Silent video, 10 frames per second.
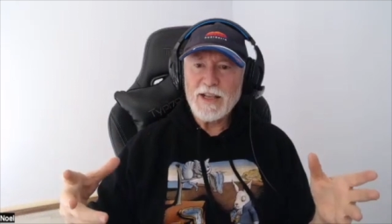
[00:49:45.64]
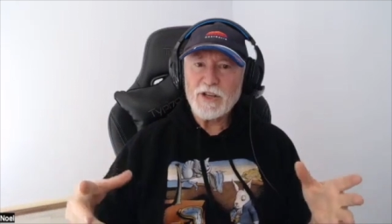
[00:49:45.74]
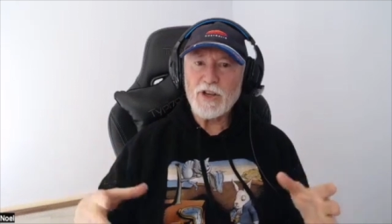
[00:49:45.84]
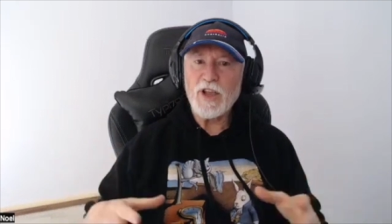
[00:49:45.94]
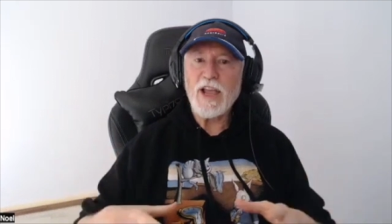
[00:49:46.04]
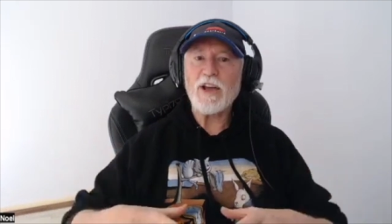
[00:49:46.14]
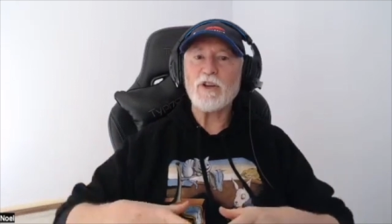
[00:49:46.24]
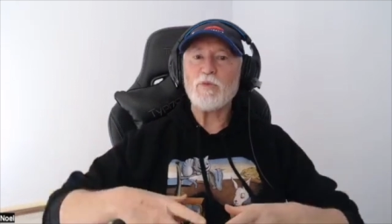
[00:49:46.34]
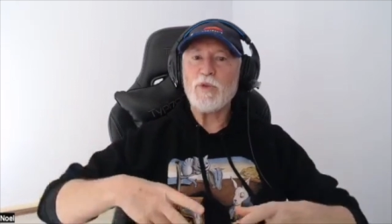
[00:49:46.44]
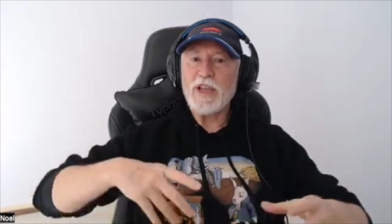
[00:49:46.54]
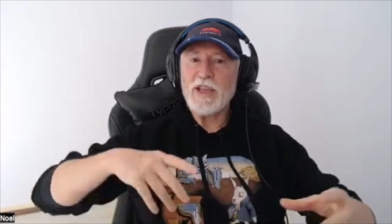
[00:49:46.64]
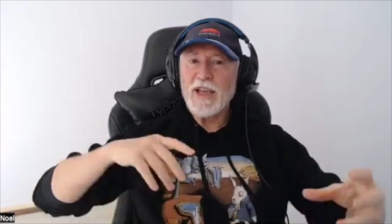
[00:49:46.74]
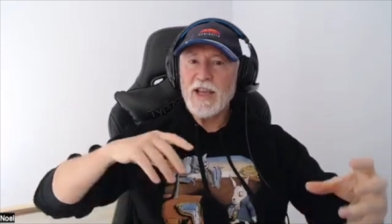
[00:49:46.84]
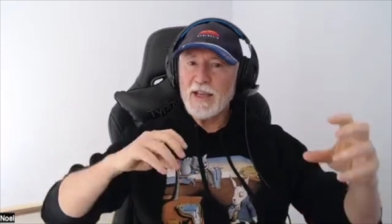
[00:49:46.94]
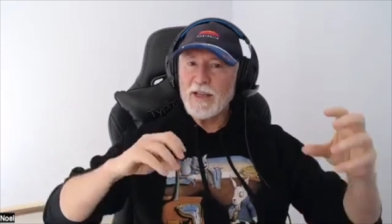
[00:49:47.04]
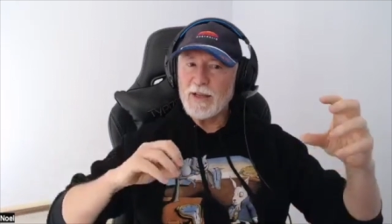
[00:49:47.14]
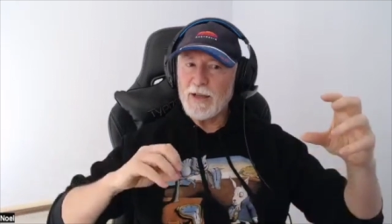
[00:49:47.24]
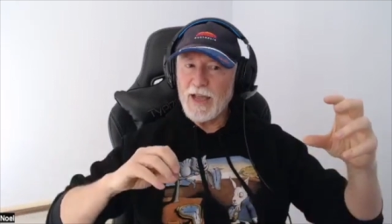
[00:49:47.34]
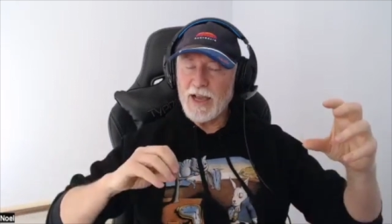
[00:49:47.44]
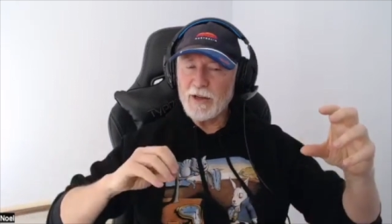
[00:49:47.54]
So how do we
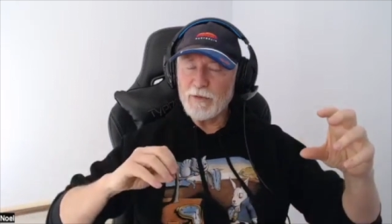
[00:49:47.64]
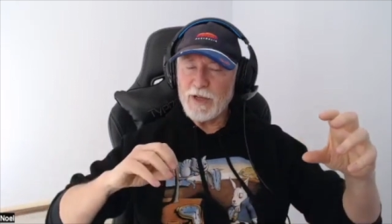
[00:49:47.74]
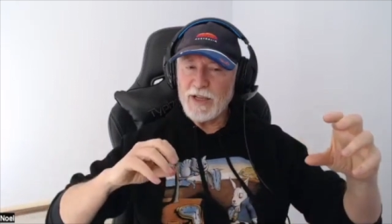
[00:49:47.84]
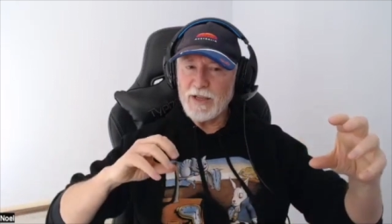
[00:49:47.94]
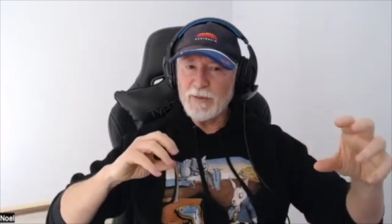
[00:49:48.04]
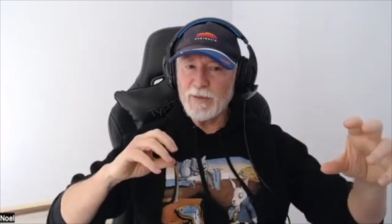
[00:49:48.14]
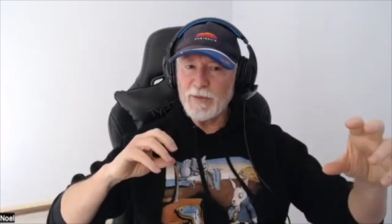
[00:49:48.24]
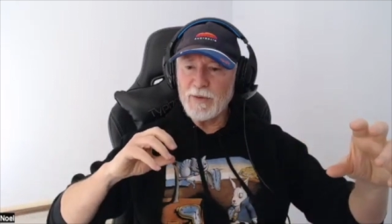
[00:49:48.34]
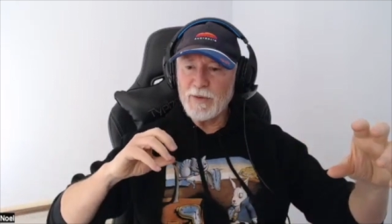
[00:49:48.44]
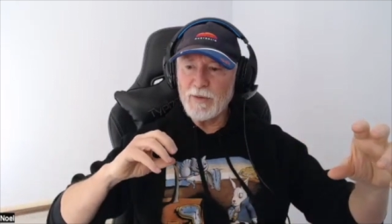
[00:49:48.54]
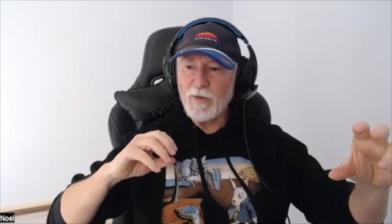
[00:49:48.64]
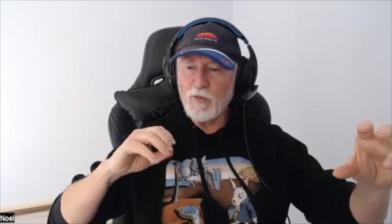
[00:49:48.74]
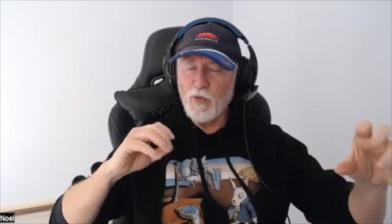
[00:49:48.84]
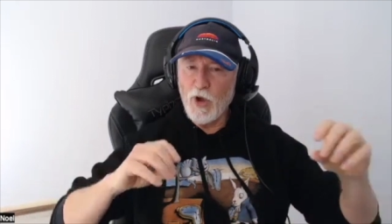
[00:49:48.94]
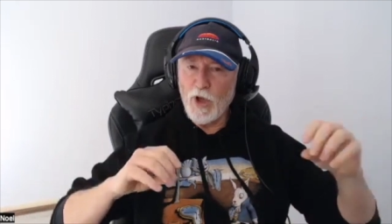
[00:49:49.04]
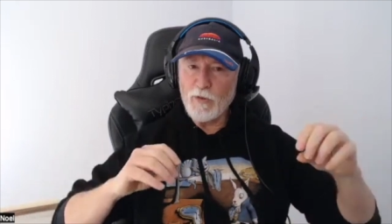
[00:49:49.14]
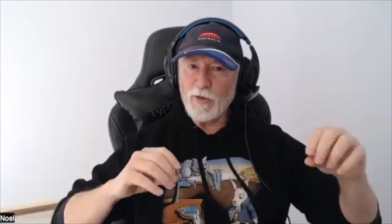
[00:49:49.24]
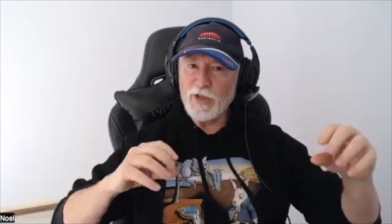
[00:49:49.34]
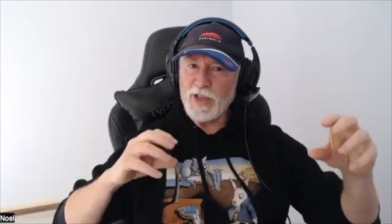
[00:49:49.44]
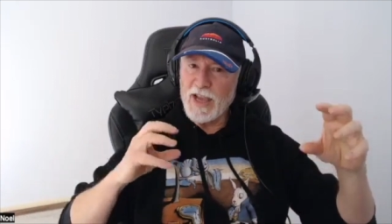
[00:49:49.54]
how do we work
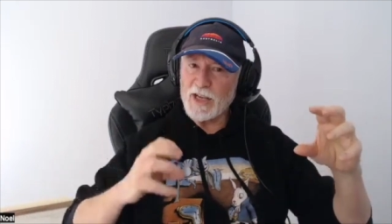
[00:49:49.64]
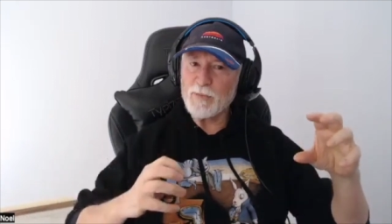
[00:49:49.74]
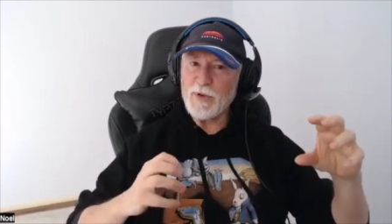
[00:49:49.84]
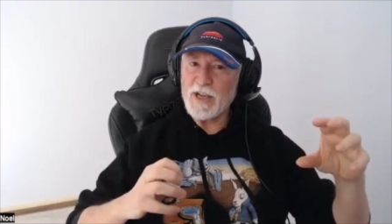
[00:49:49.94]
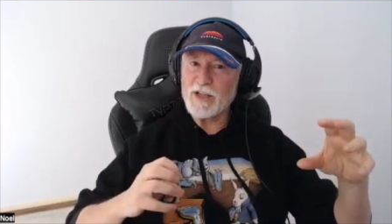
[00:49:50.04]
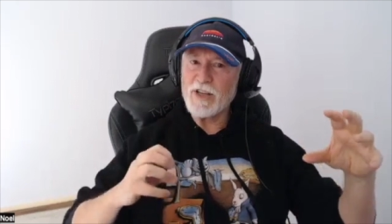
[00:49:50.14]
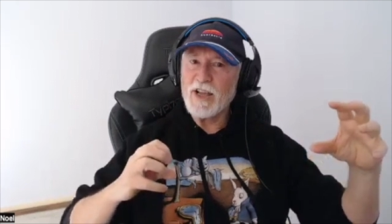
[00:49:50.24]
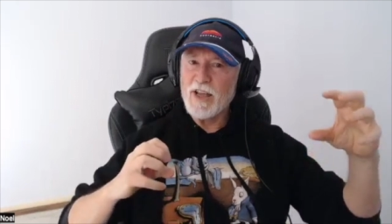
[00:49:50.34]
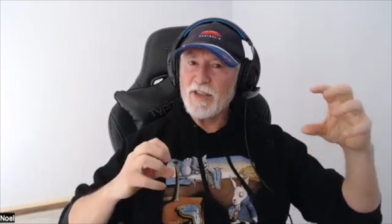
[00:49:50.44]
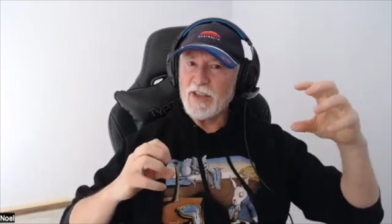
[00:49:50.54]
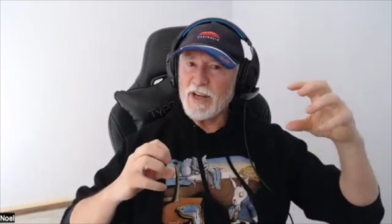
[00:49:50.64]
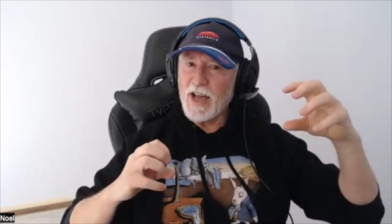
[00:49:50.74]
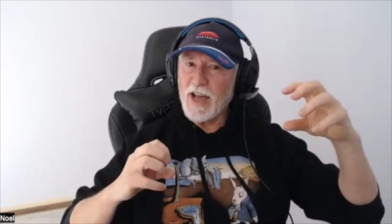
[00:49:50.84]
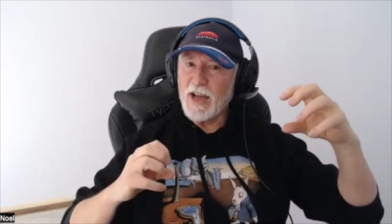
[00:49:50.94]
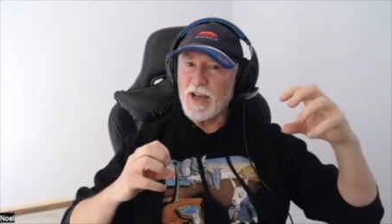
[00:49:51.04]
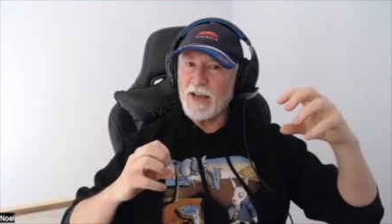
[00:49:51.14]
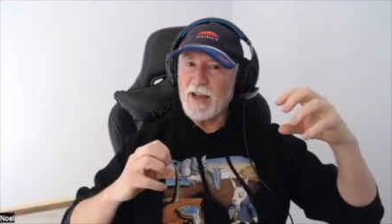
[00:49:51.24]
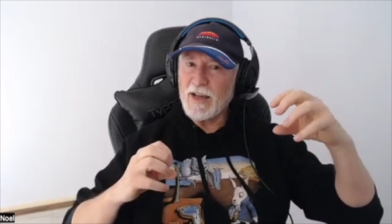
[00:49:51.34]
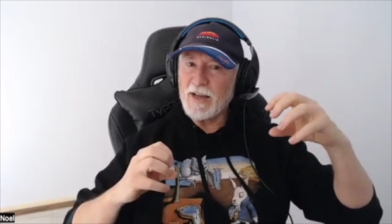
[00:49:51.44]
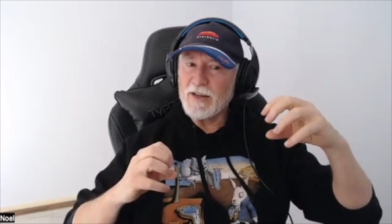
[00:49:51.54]
with the aspects that are
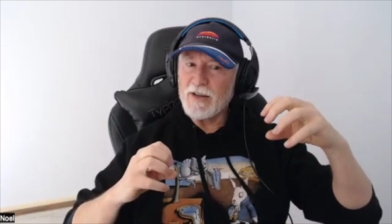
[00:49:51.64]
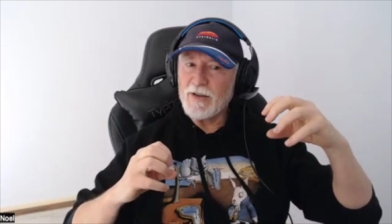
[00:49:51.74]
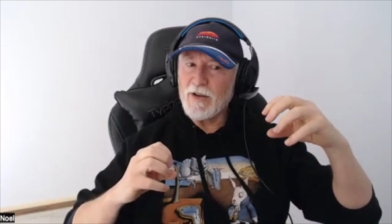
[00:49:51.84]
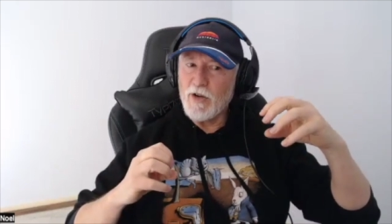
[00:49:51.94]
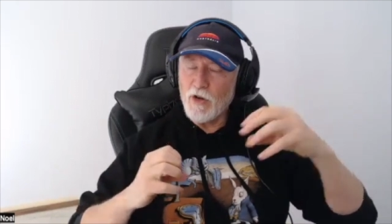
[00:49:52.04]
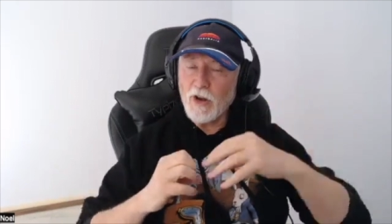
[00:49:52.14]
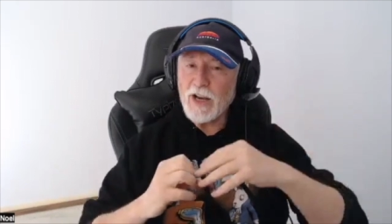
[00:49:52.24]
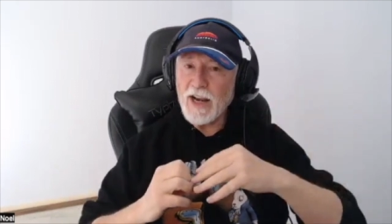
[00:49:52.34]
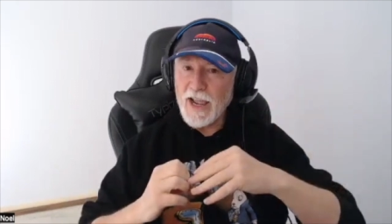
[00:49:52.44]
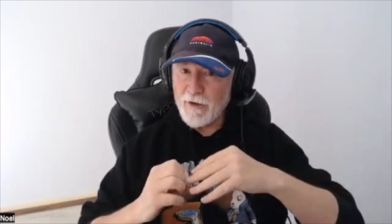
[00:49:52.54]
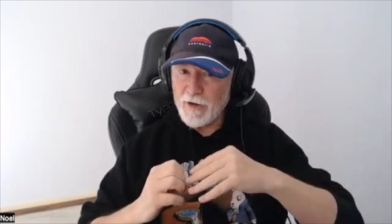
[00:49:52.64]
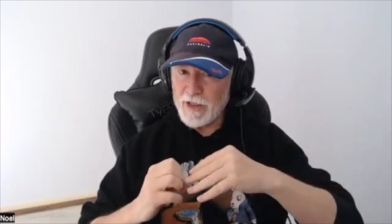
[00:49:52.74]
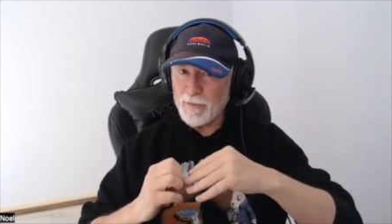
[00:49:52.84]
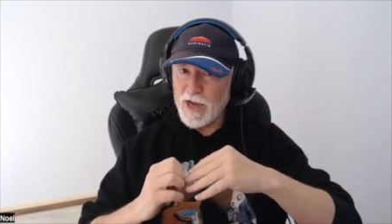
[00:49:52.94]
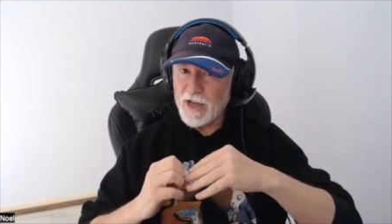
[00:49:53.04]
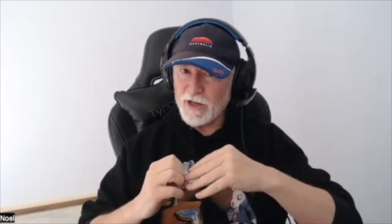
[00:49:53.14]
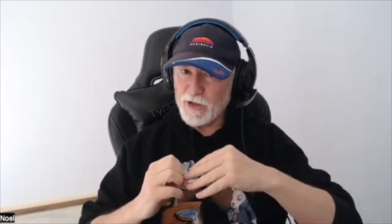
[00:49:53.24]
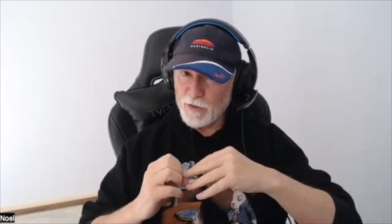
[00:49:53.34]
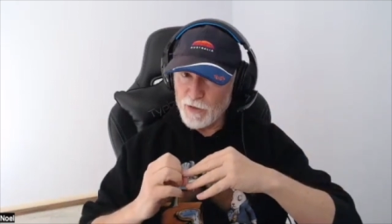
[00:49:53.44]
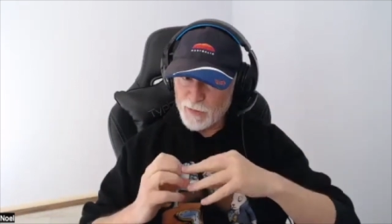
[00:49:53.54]
not allowing Mars
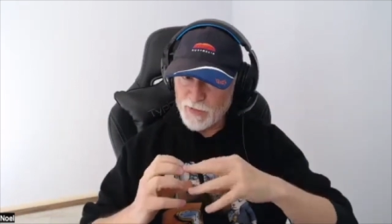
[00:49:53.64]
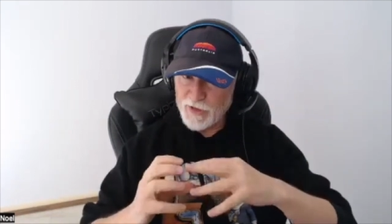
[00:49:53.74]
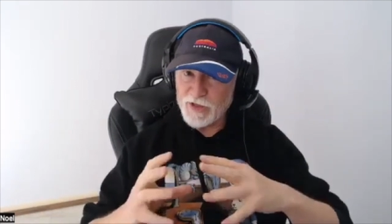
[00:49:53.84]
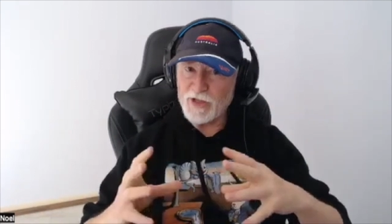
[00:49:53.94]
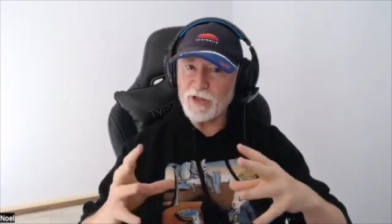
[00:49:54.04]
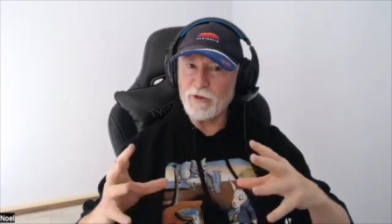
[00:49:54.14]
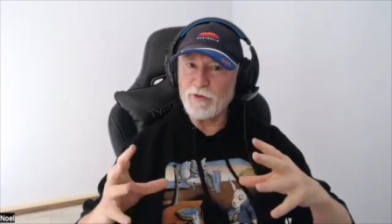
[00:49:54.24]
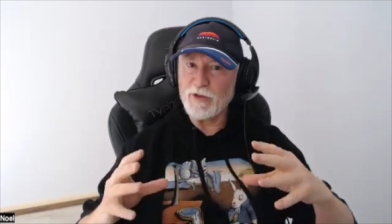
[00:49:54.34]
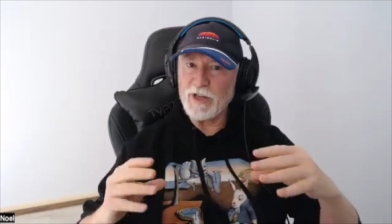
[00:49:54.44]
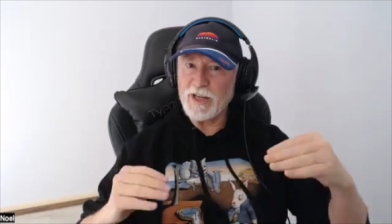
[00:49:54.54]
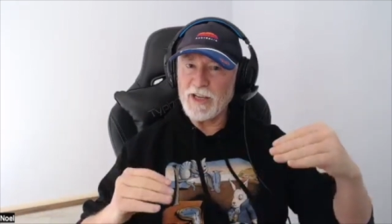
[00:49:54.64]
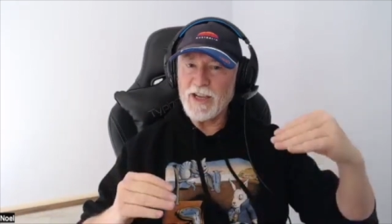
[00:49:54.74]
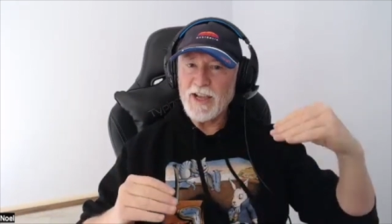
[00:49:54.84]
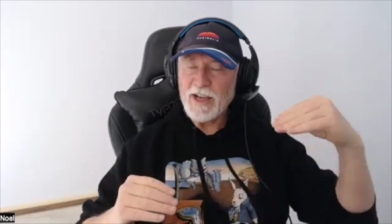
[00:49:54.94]
to express itself freely?